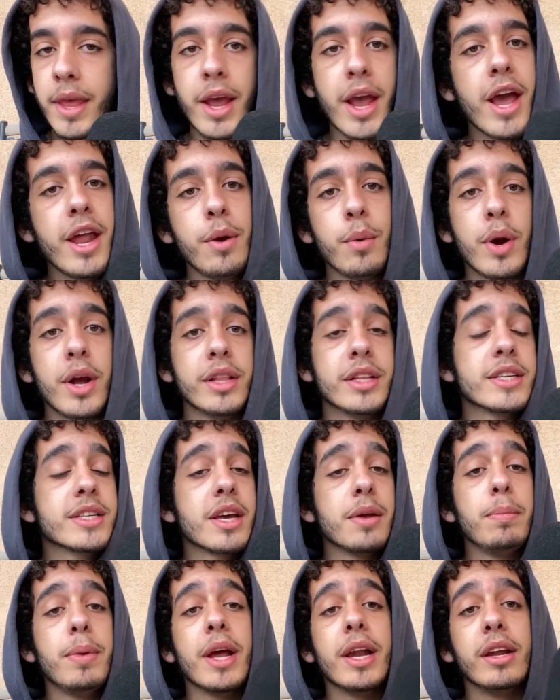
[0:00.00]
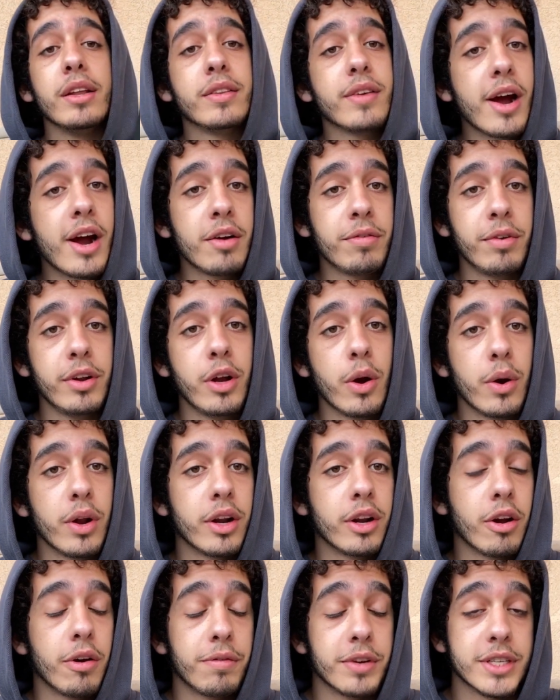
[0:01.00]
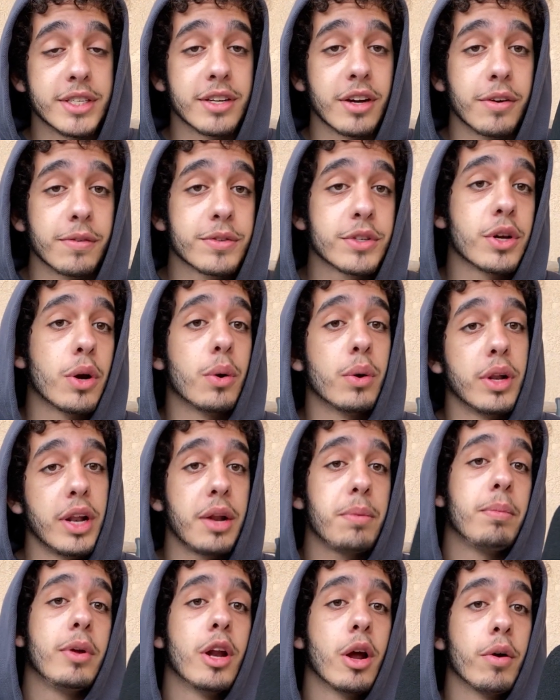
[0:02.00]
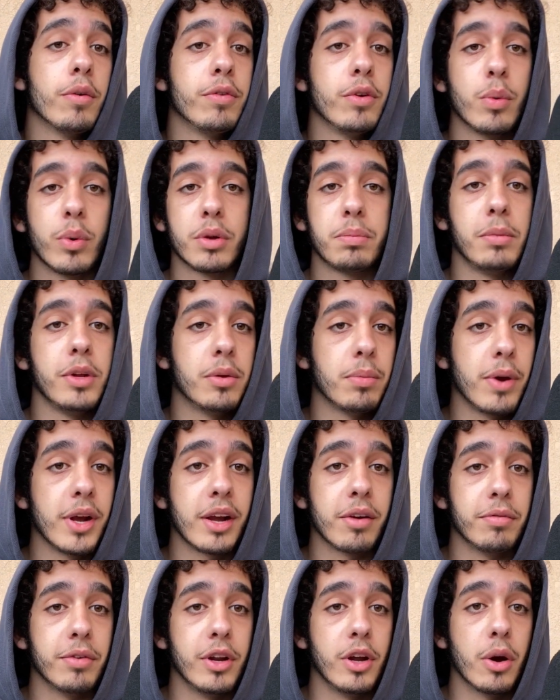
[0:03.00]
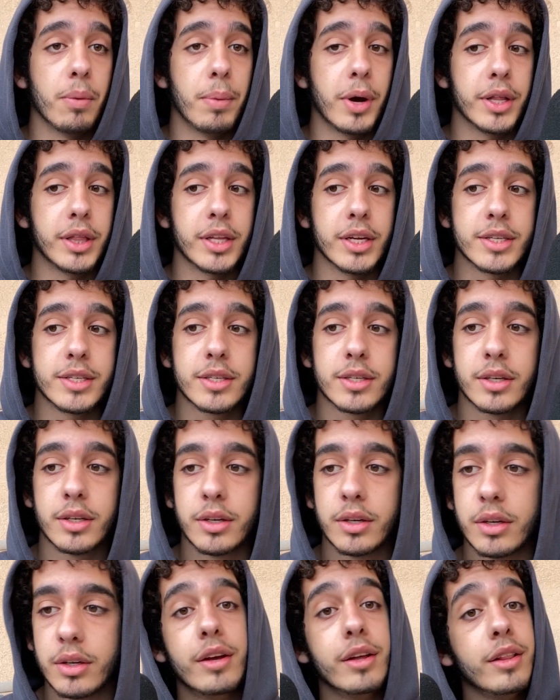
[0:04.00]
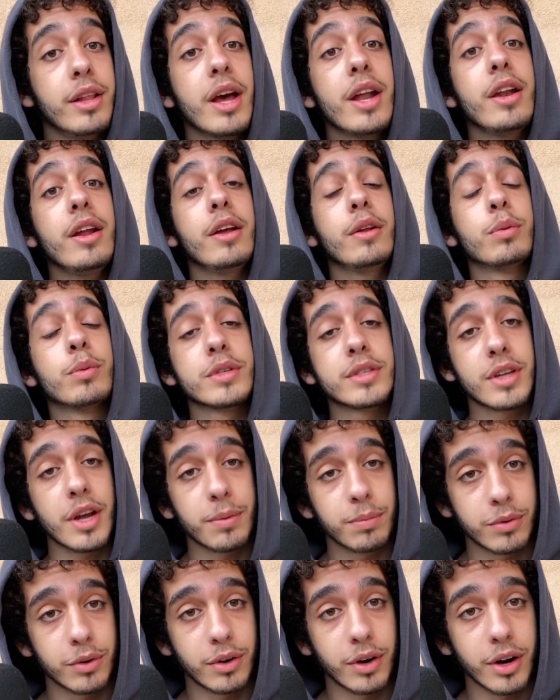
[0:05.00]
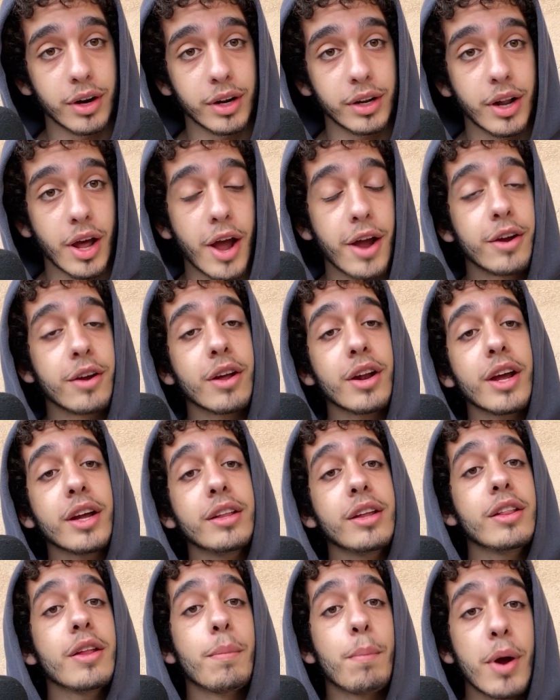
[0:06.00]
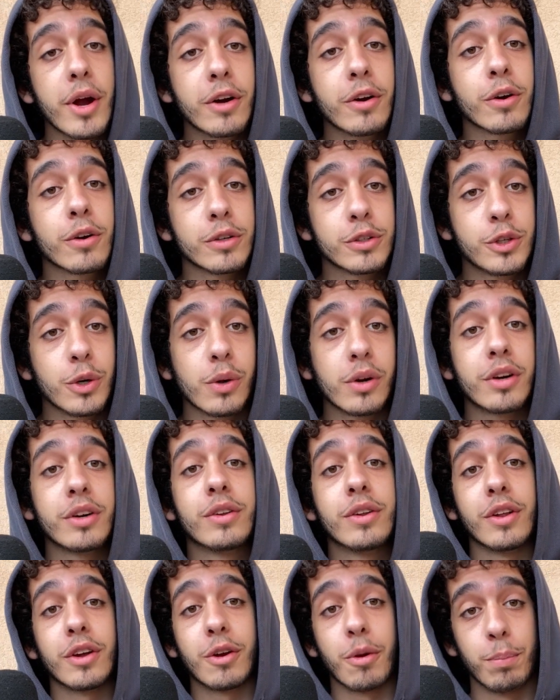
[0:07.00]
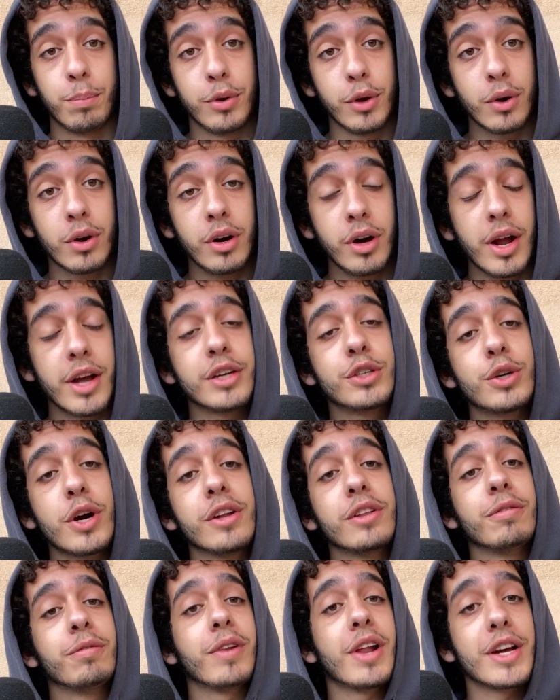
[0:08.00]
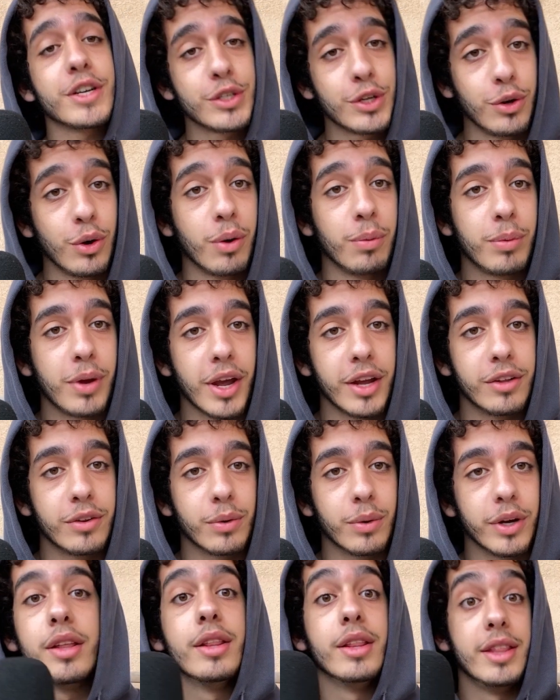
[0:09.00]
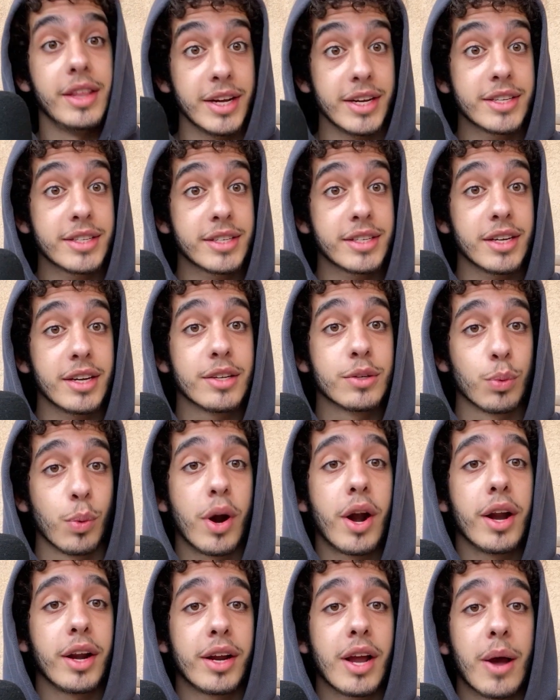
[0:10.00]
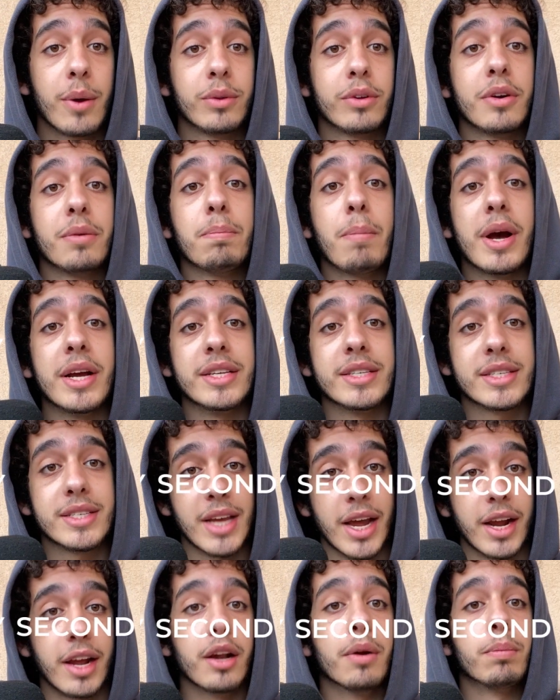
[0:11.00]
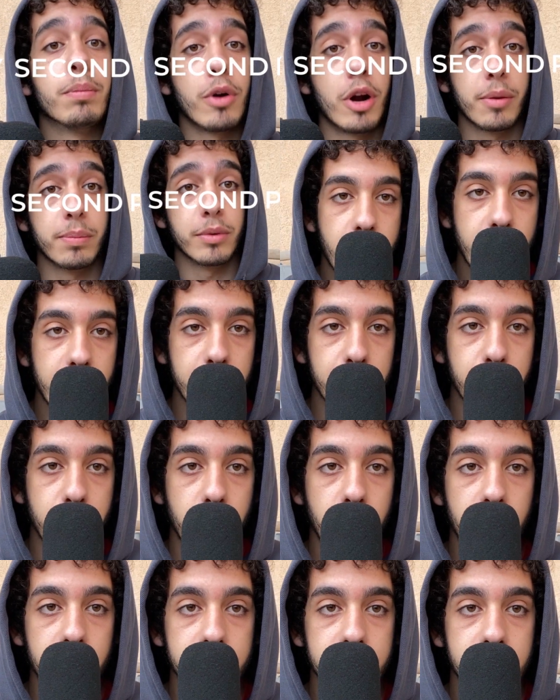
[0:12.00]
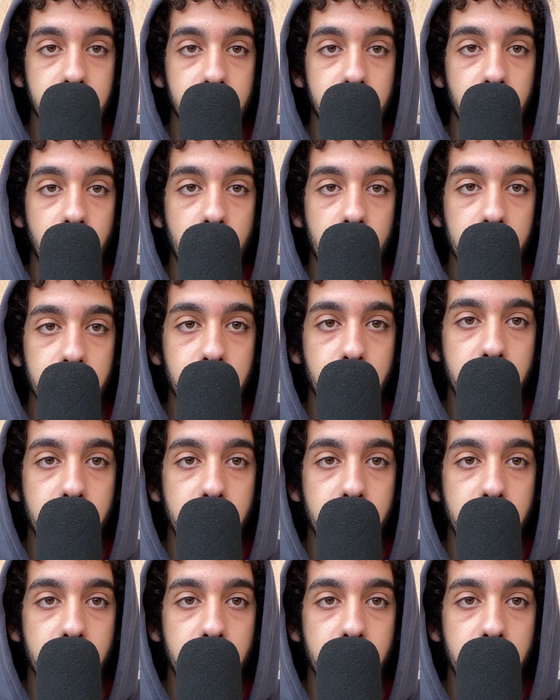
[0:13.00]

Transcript: Anyway, this can be an entire video in and of itself, so let me know if you want me to make a video about this. Then it was time to run it. I connected the microcontroller to the computer and tried to flash QMK to it. This is where I encountered my second. I bought the wrong